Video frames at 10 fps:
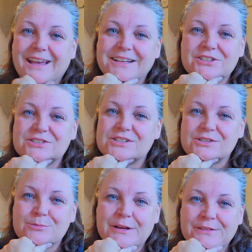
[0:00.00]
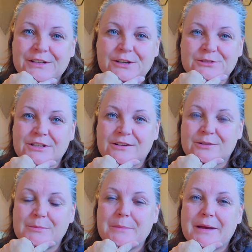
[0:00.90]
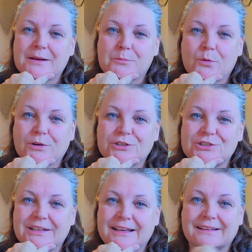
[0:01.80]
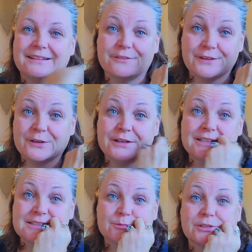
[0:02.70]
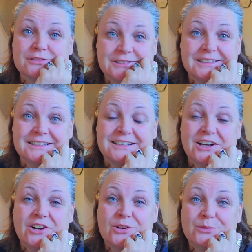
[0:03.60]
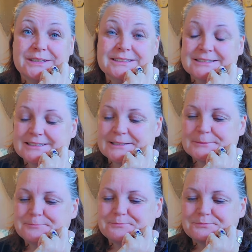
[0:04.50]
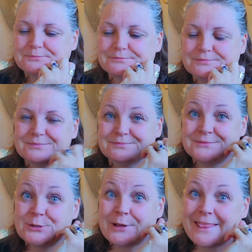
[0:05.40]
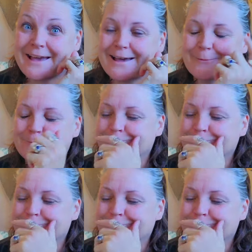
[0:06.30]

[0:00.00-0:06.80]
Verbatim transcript: I used to do my videos out on my back porch, and the fairies were always doing that.